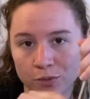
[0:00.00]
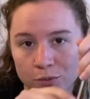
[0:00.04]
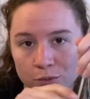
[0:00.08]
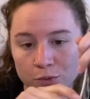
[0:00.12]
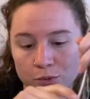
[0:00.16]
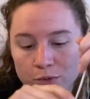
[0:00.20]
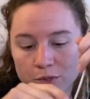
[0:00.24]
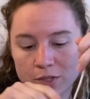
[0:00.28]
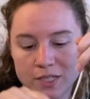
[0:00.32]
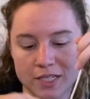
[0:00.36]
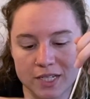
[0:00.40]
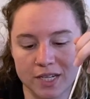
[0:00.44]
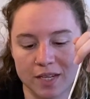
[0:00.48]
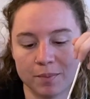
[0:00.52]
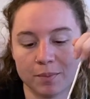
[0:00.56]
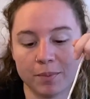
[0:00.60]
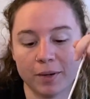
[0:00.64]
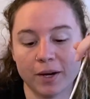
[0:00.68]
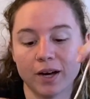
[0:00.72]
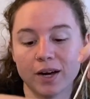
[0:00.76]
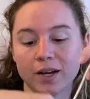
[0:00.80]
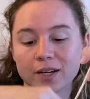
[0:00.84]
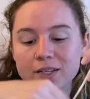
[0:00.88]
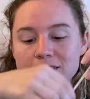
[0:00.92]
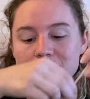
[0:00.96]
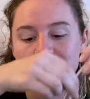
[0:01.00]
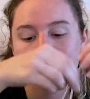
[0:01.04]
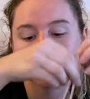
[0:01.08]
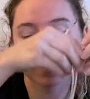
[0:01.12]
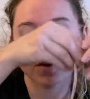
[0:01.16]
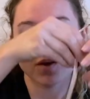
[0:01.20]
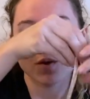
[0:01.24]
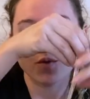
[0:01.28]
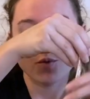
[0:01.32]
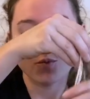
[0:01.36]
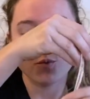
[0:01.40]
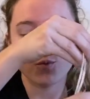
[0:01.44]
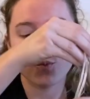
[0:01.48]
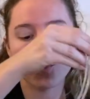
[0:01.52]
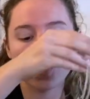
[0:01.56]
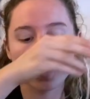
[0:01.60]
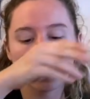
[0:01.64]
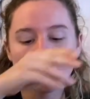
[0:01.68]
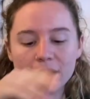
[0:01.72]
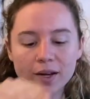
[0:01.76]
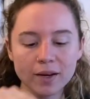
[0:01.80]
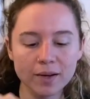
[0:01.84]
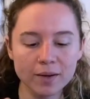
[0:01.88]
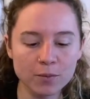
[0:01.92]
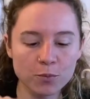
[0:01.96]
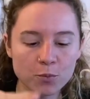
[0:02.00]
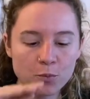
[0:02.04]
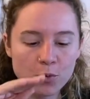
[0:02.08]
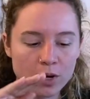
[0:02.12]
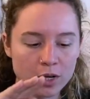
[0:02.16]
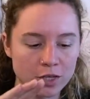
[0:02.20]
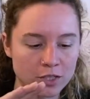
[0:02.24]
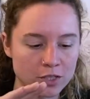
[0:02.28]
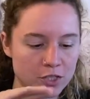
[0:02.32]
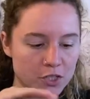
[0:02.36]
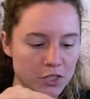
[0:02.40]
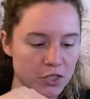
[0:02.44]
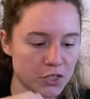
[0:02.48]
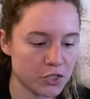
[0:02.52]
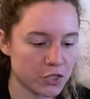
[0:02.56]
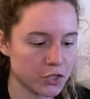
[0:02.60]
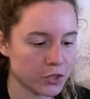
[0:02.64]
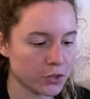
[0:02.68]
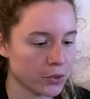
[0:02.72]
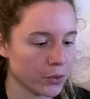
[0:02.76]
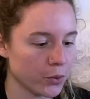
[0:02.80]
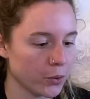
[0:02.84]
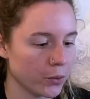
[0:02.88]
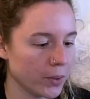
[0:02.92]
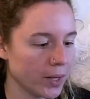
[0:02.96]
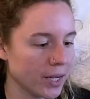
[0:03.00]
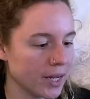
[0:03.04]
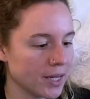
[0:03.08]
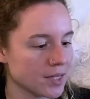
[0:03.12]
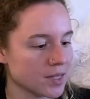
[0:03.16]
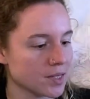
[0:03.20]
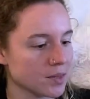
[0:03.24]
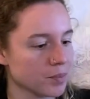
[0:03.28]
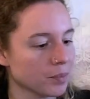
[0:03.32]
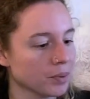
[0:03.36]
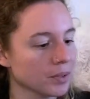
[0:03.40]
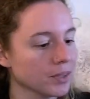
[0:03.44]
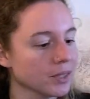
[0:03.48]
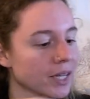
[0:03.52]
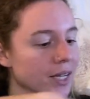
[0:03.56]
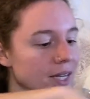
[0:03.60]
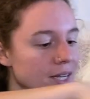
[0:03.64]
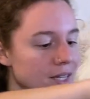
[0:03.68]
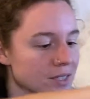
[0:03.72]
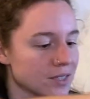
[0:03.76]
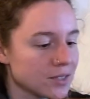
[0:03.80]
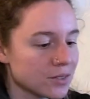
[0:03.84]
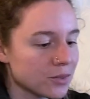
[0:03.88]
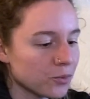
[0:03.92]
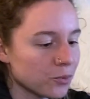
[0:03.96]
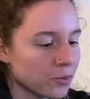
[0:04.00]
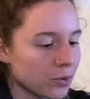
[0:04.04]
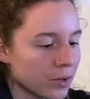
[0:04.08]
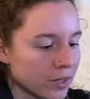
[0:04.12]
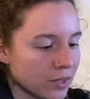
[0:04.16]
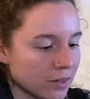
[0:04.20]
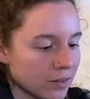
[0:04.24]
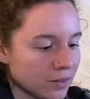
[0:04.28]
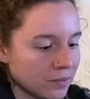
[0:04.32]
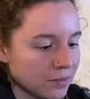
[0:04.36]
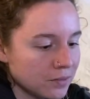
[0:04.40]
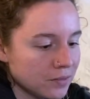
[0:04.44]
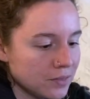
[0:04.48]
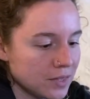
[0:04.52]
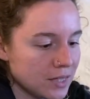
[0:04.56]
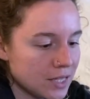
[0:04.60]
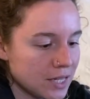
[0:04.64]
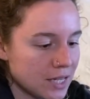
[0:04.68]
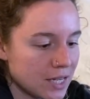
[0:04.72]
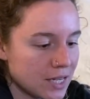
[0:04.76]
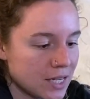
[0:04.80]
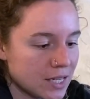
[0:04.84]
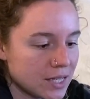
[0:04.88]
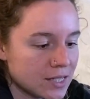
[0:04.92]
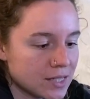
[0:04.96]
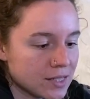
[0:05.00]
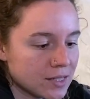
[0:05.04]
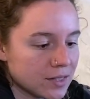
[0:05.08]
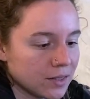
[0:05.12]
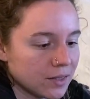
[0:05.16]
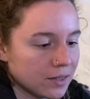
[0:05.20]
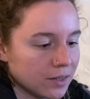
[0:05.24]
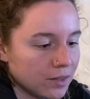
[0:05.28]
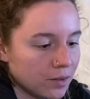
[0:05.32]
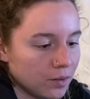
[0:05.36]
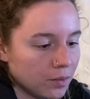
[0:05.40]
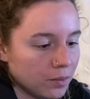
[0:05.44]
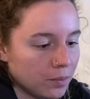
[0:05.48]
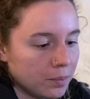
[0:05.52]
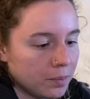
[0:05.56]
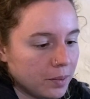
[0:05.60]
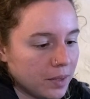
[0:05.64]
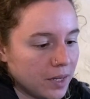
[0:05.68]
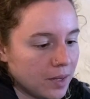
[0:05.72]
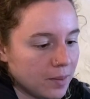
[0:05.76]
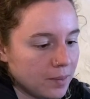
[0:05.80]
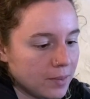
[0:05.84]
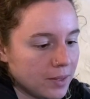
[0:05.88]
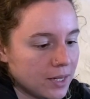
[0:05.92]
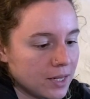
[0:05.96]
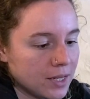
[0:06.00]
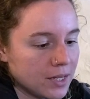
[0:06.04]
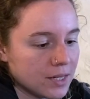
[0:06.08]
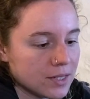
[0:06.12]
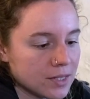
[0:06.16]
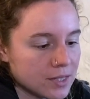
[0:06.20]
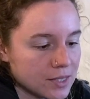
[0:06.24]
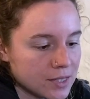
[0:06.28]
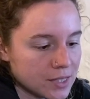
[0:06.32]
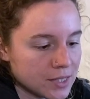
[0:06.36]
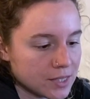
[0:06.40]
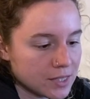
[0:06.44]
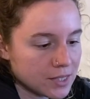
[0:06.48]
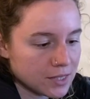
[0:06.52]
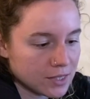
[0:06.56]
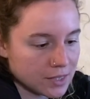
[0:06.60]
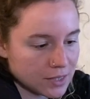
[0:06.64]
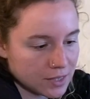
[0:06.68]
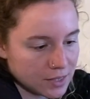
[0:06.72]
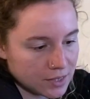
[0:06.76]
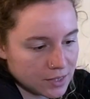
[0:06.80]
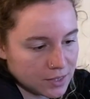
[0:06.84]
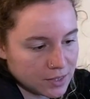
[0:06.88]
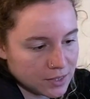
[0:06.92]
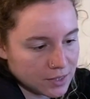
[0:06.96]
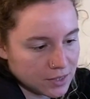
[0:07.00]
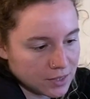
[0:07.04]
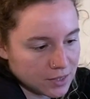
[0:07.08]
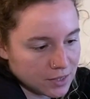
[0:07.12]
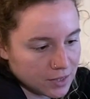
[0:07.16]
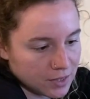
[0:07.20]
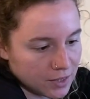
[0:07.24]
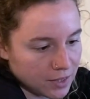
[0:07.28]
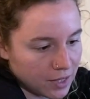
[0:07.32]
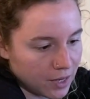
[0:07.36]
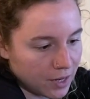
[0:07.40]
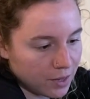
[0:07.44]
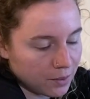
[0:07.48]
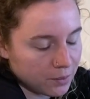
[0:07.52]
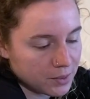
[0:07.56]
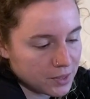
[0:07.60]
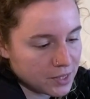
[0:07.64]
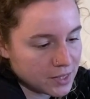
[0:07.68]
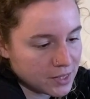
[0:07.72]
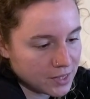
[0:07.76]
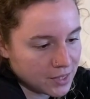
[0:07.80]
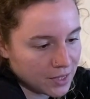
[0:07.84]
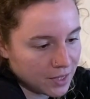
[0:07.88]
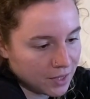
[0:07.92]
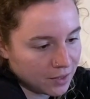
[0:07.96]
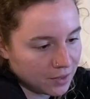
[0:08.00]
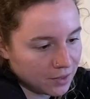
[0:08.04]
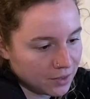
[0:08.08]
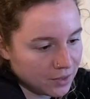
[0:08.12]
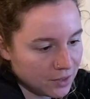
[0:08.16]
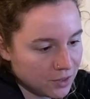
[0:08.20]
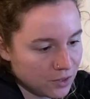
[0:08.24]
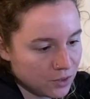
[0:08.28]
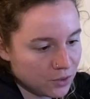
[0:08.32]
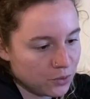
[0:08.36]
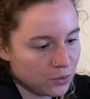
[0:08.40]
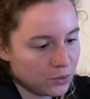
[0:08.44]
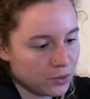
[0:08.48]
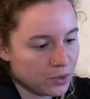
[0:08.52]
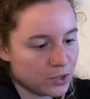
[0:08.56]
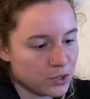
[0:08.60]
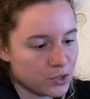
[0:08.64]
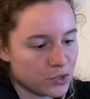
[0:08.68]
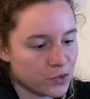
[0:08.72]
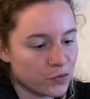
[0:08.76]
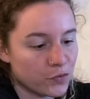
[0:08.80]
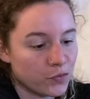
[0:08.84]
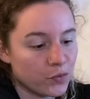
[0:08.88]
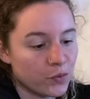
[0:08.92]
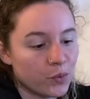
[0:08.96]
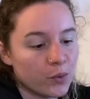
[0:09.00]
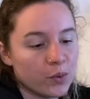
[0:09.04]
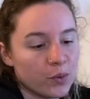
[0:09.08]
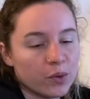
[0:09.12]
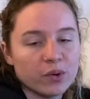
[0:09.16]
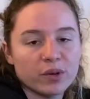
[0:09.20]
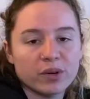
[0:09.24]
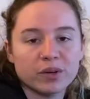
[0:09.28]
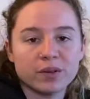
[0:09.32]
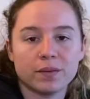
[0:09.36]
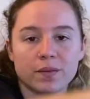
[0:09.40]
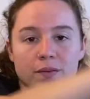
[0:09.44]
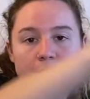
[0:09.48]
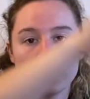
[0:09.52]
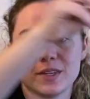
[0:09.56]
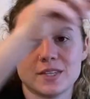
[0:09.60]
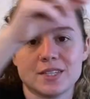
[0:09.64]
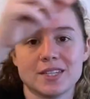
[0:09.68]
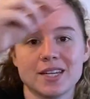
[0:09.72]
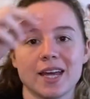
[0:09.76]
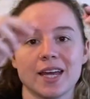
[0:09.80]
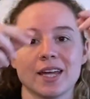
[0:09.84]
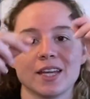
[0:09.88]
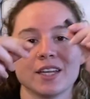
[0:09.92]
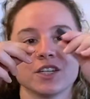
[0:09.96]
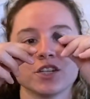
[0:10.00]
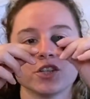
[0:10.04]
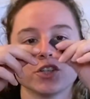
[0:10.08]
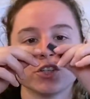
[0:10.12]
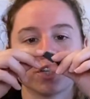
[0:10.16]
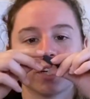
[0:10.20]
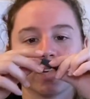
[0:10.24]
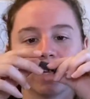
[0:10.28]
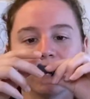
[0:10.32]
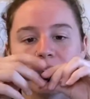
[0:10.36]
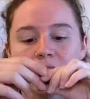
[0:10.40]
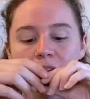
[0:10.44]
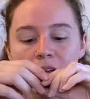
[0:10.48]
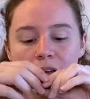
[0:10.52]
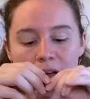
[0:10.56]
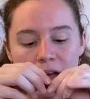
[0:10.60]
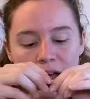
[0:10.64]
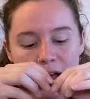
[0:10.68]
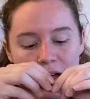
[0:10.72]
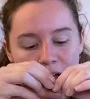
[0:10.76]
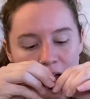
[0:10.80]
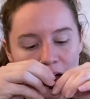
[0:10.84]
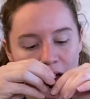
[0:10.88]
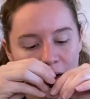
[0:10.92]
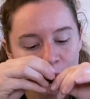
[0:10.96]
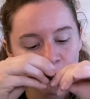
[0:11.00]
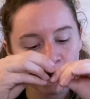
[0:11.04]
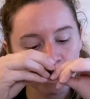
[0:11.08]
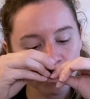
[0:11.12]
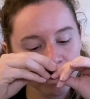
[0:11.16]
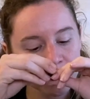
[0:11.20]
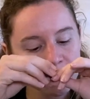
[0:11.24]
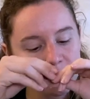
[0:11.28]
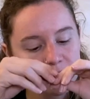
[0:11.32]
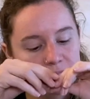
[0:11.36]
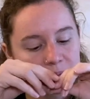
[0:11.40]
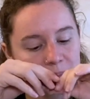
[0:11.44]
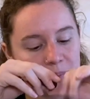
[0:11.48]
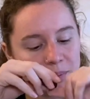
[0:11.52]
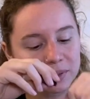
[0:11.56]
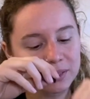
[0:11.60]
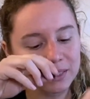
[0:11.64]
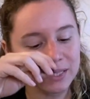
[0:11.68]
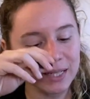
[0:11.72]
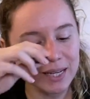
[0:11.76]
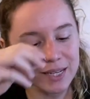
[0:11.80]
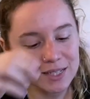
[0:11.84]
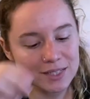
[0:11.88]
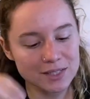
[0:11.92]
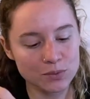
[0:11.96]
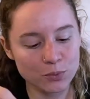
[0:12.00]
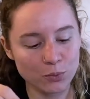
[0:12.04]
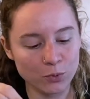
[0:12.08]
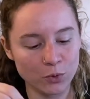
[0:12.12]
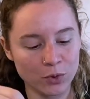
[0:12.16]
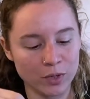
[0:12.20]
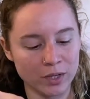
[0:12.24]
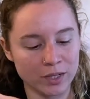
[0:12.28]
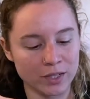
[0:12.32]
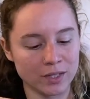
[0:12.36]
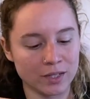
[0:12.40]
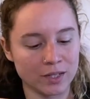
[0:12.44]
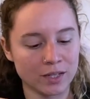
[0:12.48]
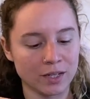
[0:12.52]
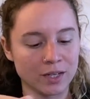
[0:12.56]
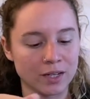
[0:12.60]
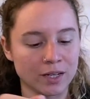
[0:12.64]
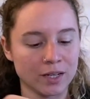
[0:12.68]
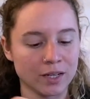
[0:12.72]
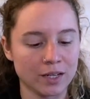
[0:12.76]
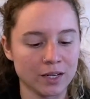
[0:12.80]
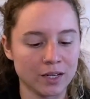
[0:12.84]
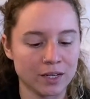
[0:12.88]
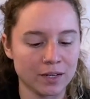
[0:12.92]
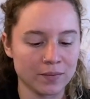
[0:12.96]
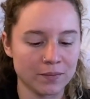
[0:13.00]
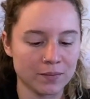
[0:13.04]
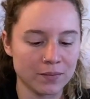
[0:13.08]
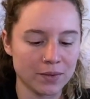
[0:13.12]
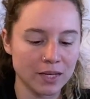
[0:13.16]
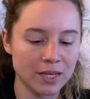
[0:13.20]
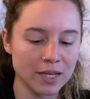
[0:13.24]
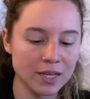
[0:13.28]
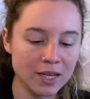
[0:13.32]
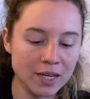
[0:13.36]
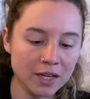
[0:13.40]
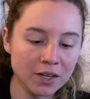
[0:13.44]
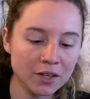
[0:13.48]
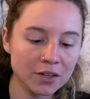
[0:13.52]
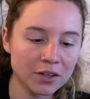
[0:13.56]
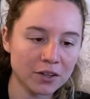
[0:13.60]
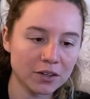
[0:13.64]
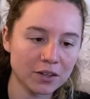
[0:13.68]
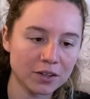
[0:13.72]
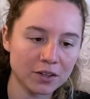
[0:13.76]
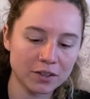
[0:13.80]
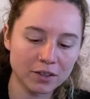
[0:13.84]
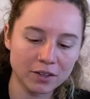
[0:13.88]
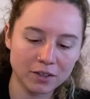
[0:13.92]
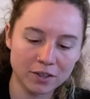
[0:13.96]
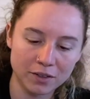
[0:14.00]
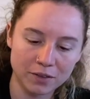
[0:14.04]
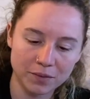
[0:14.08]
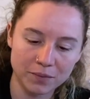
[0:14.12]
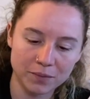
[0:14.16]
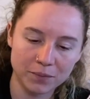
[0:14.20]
through the teapot, what I want to do is place one of these little babies that I was telling you is for the tension. I want to place one here